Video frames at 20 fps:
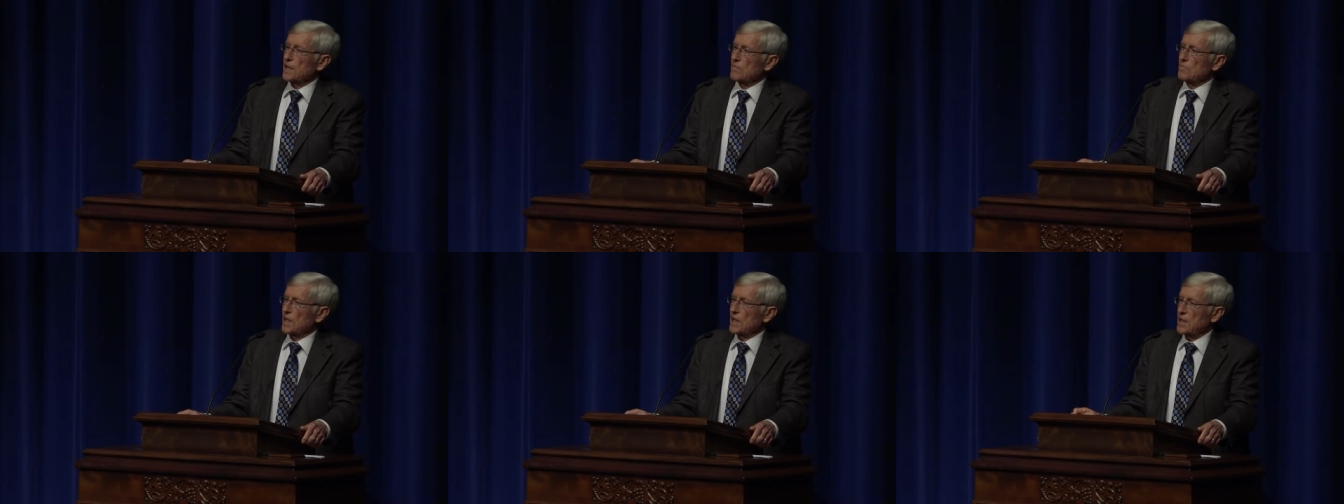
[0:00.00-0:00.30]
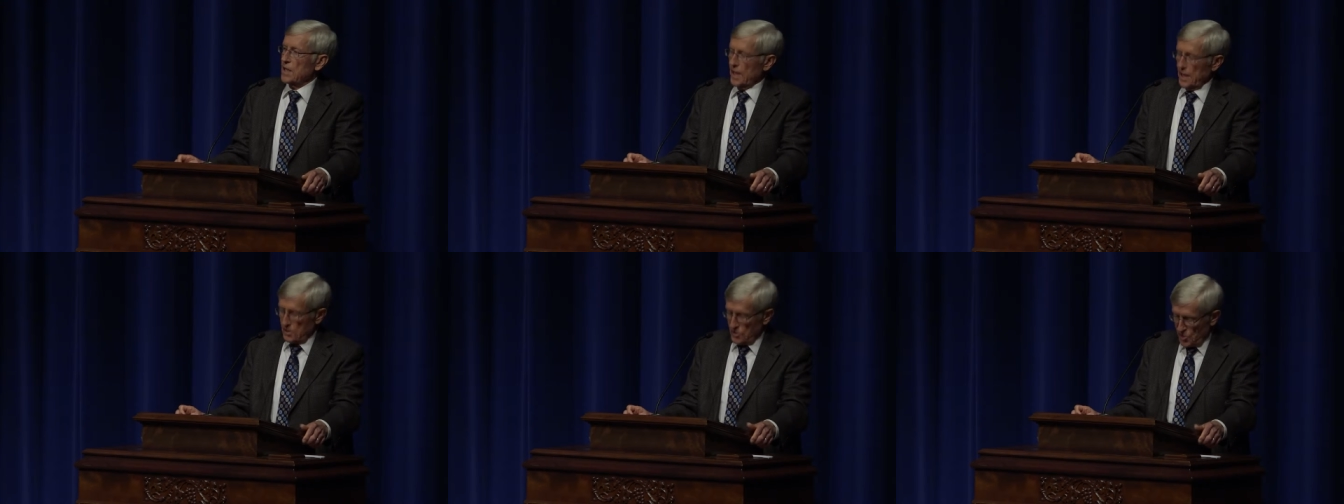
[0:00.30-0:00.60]
And my
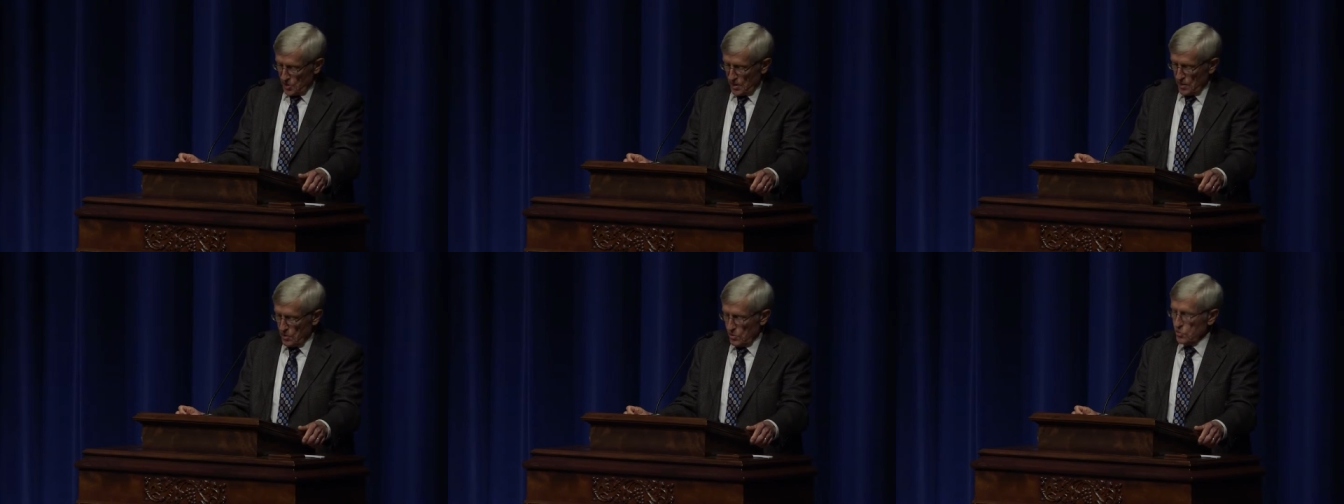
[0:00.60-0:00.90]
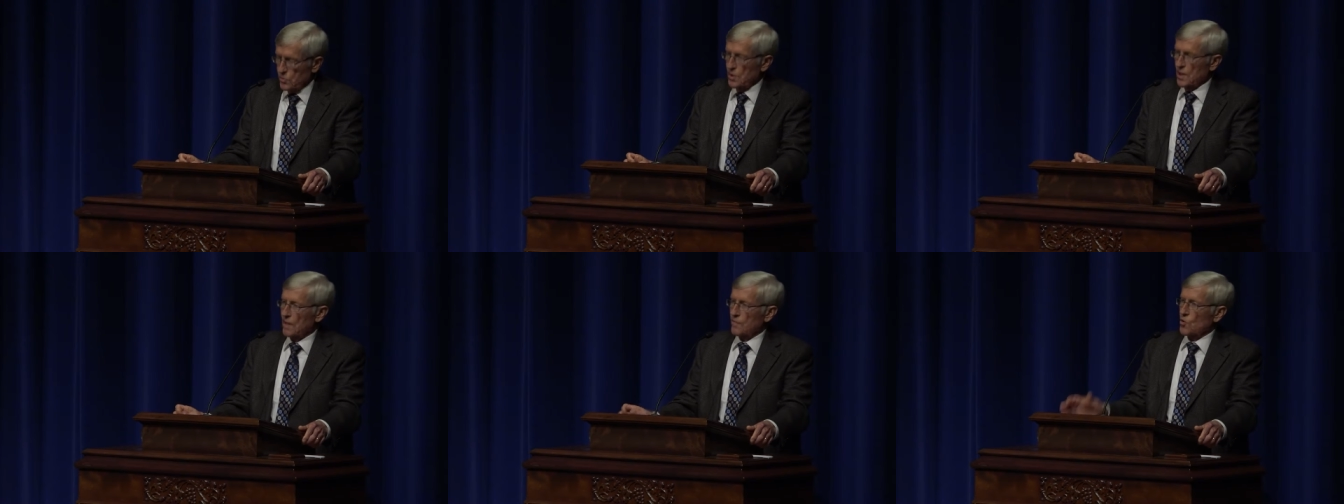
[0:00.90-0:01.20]
dad said,
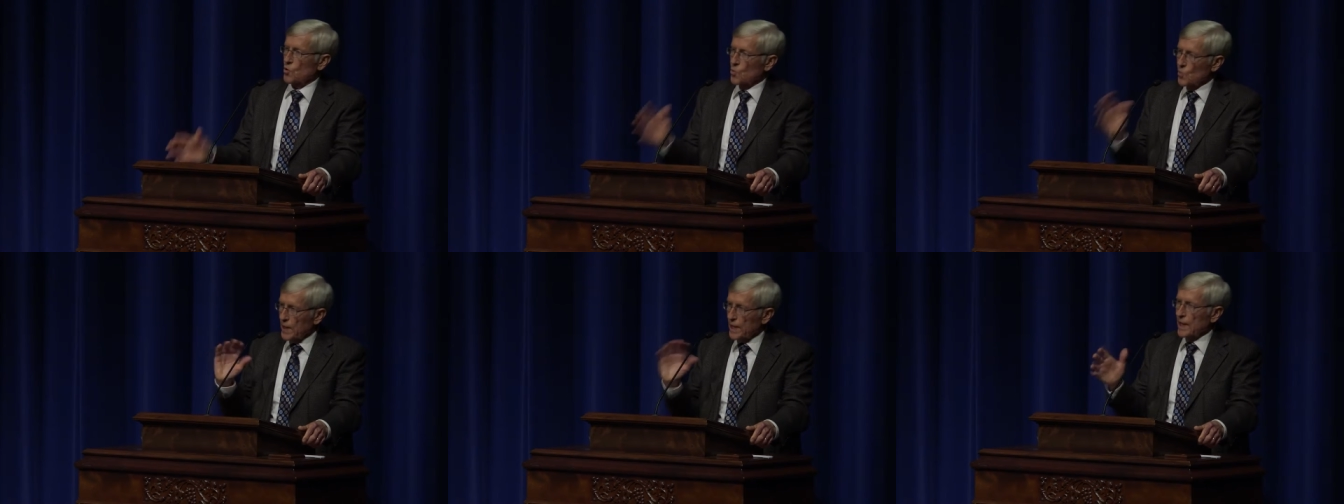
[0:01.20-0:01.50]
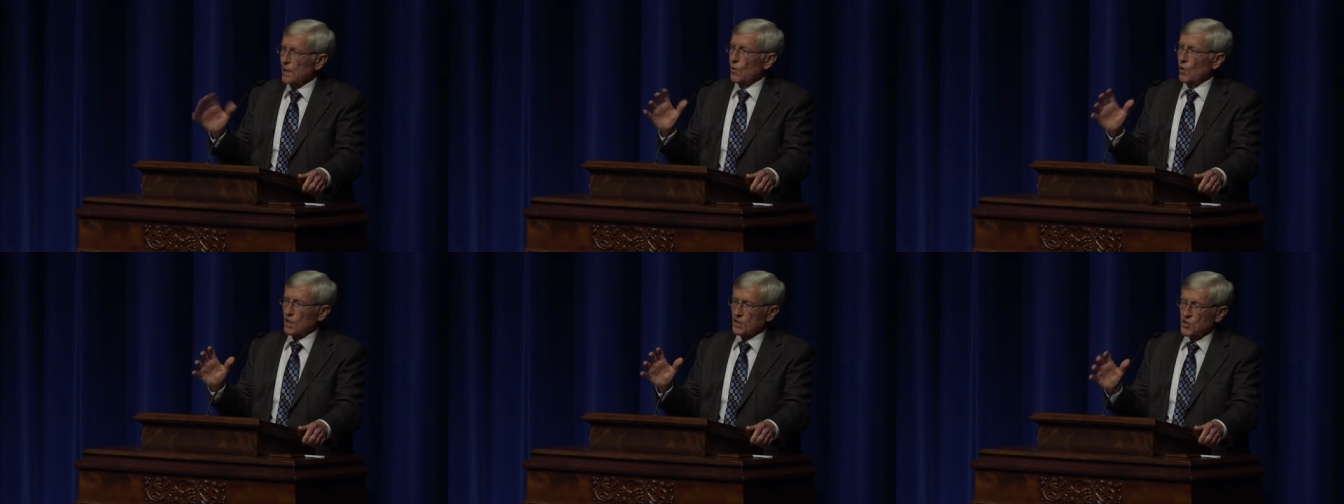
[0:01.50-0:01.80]
whoever
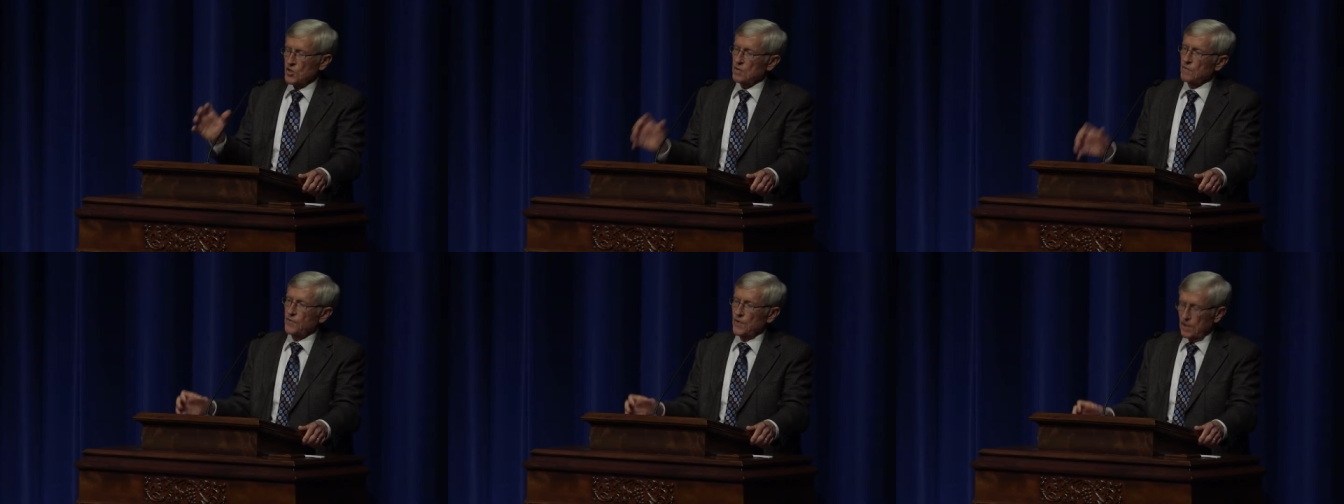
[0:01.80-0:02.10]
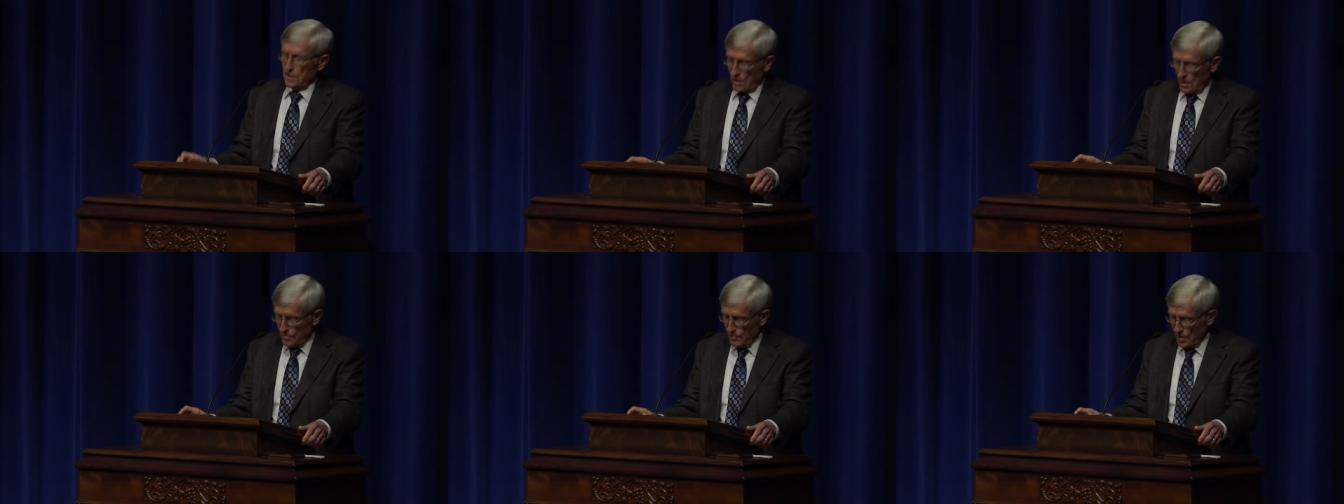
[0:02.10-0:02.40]
really wants to
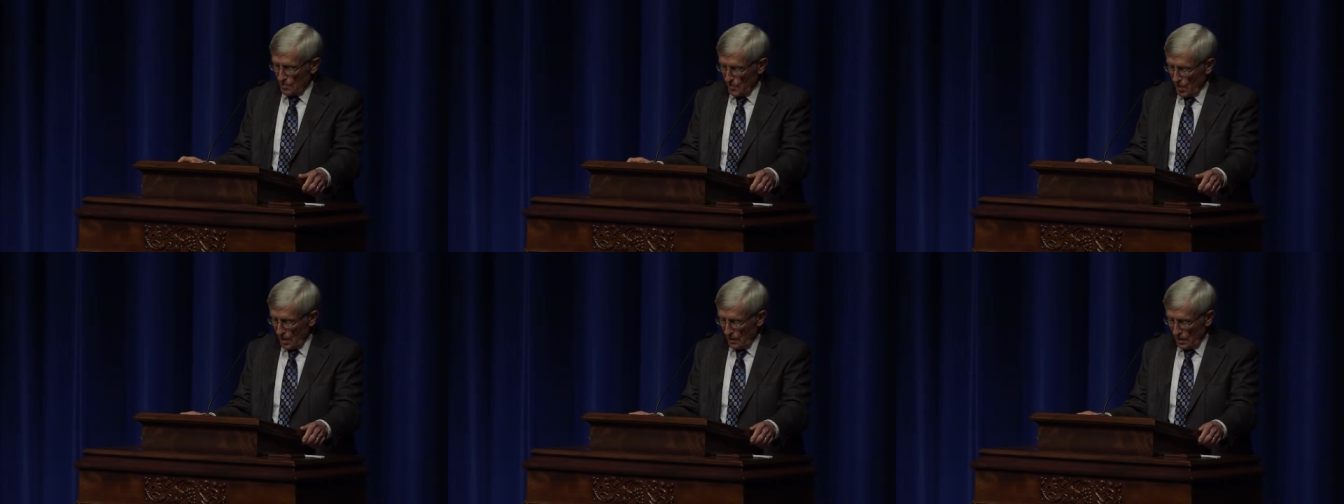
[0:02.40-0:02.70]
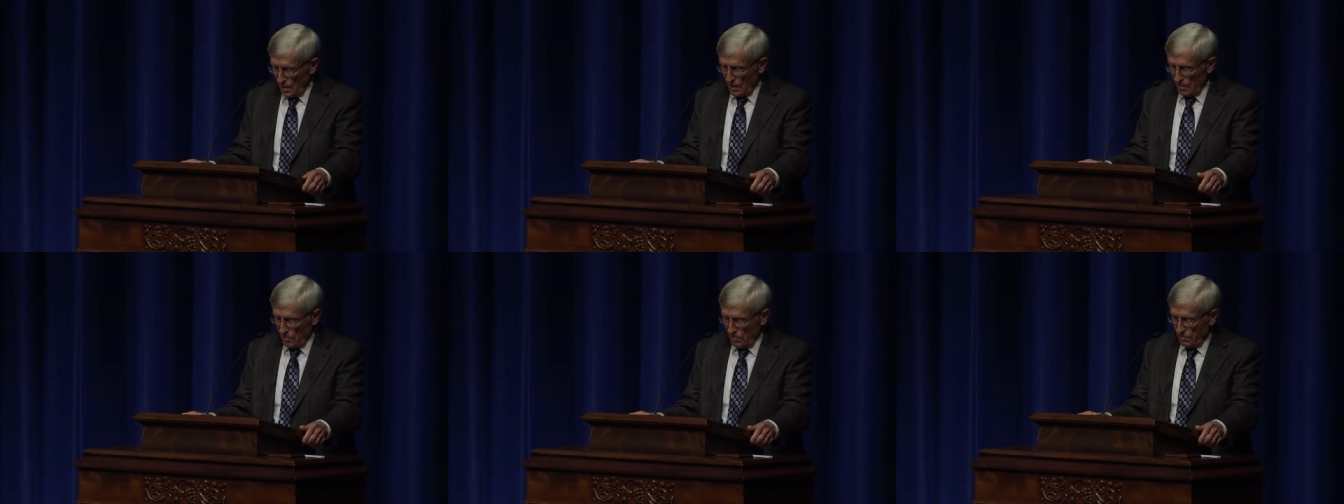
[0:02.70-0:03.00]
farm, and my
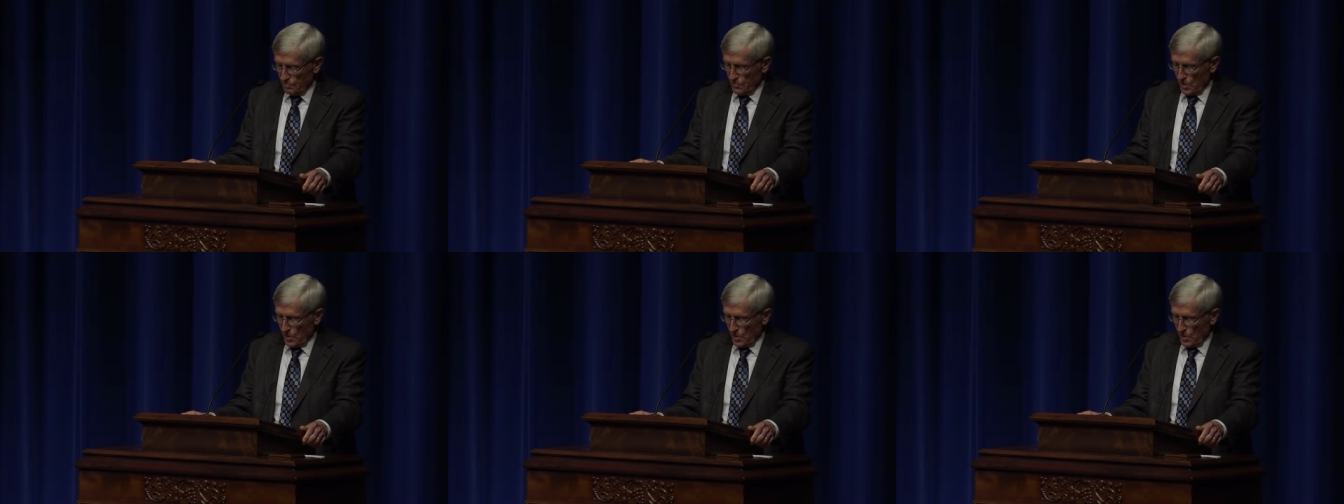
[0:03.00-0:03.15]
little,